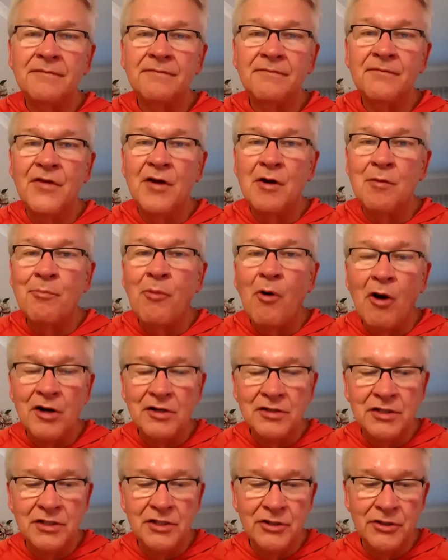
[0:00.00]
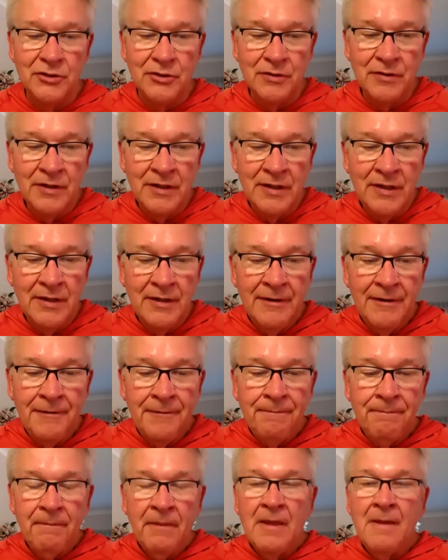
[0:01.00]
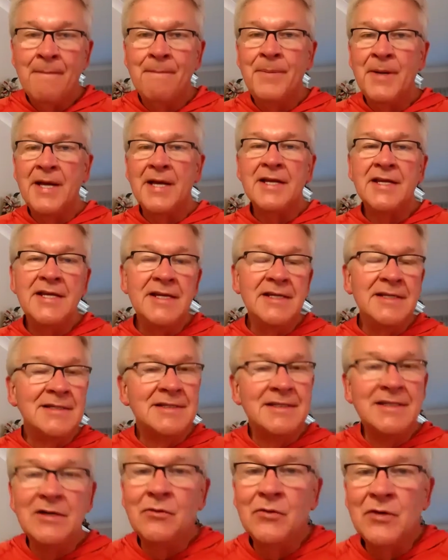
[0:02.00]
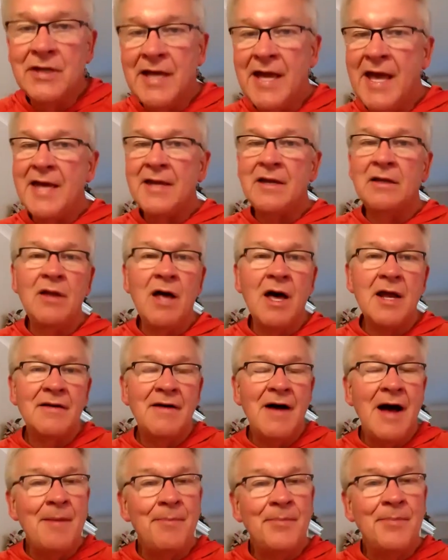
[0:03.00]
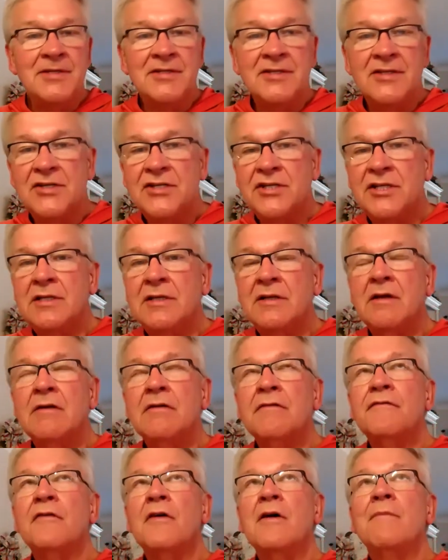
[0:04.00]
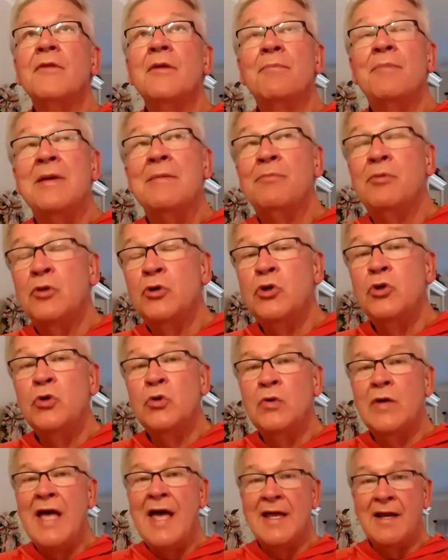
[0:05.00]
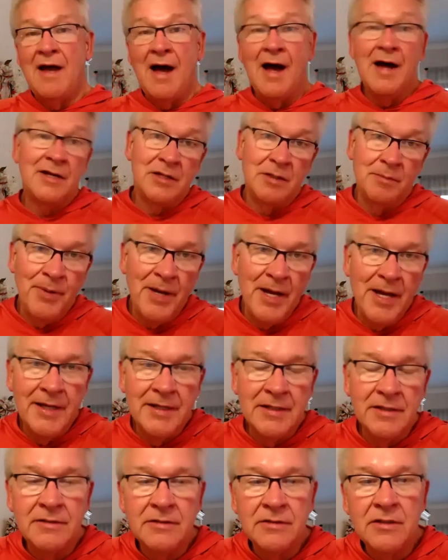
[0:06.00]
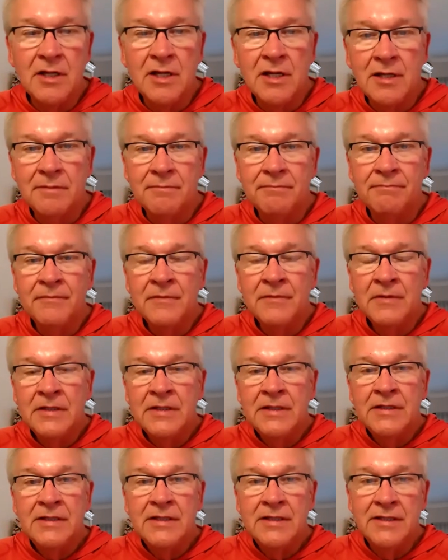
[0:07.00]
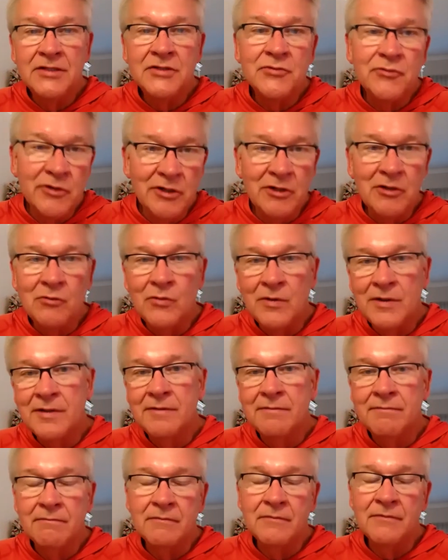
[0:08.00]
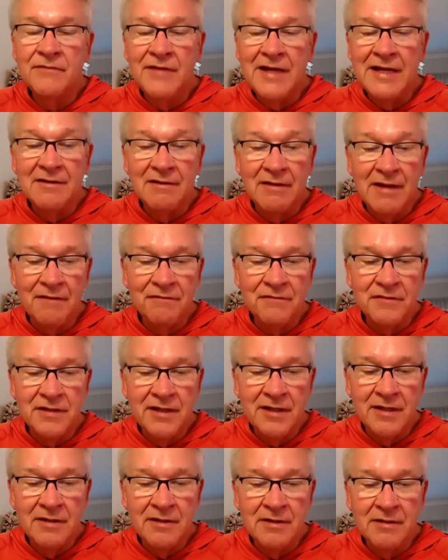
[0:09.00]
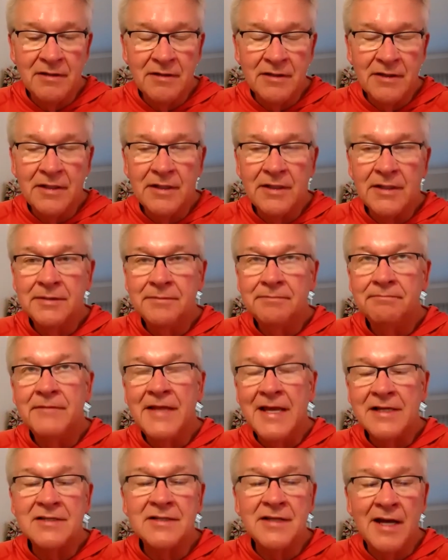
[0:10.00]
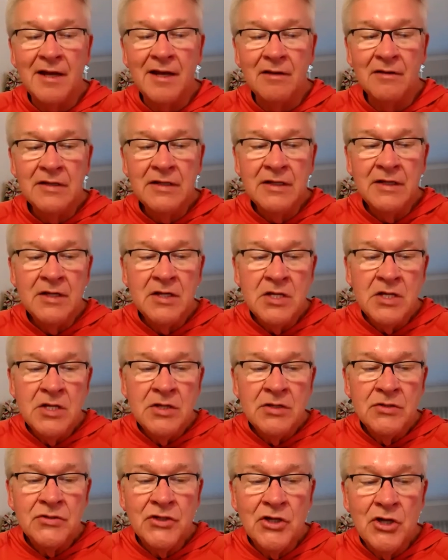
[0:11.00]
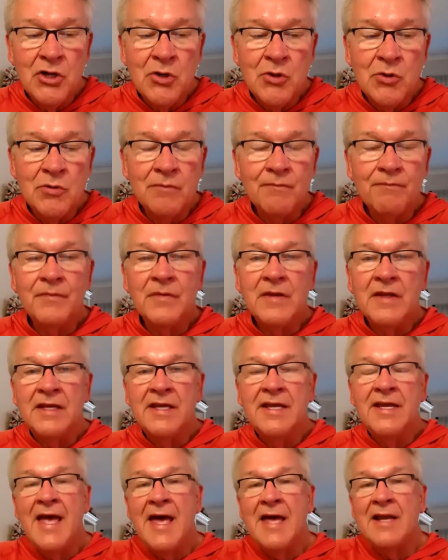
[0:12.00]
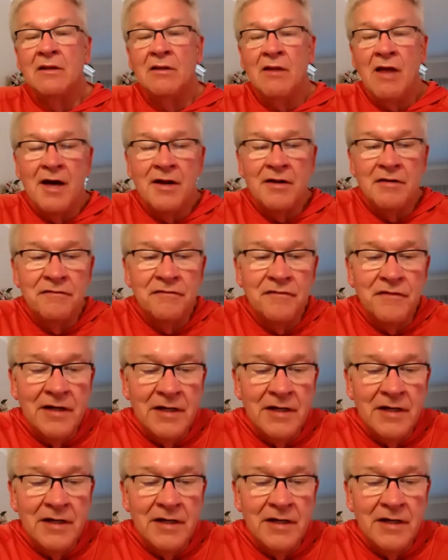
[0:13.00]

their part to do. But he still had a lot of opposition from the people who had occupied Israel when they left in exile. So he had a lot of